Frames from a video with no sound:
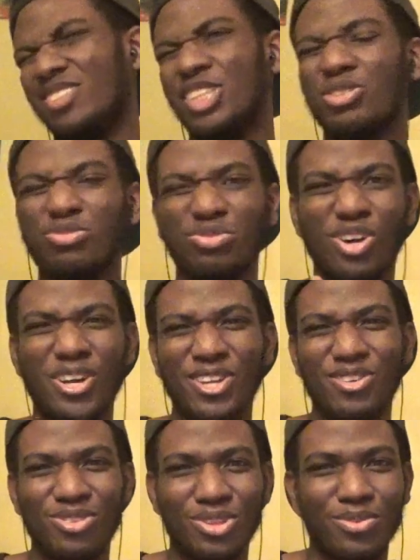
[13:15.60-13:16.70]
There's a frog in
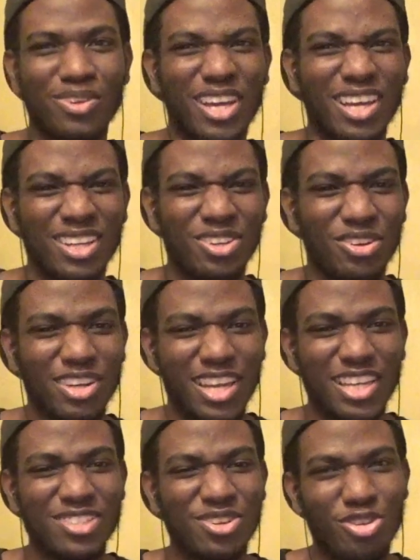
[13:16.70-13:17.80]
your throat, like
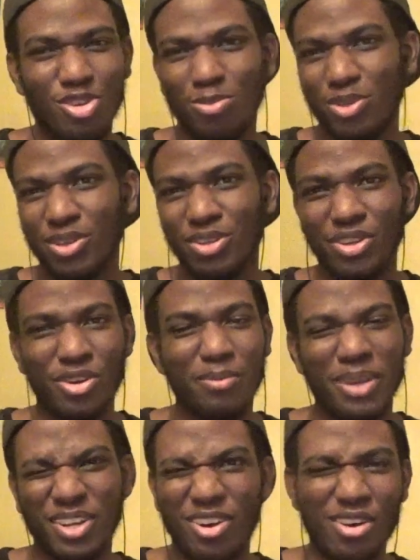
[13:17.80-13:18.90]
like it's Kermit,
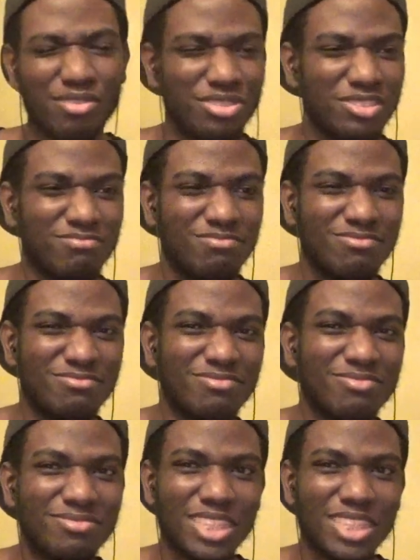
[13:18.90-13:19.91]
Kermit coughing. Mm.